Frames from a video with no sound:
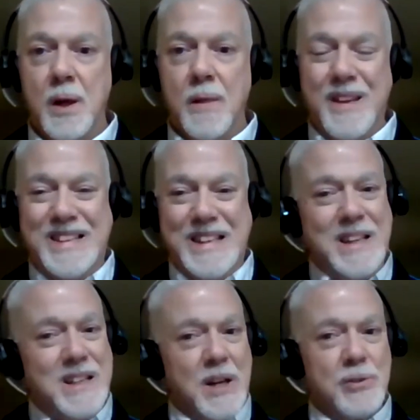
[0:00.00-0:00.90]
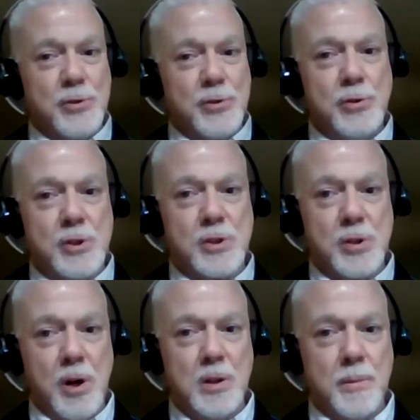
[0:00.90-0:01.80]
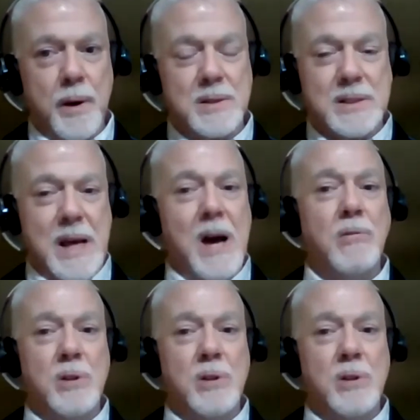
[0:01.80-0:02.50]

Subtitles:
The details you just talked about sound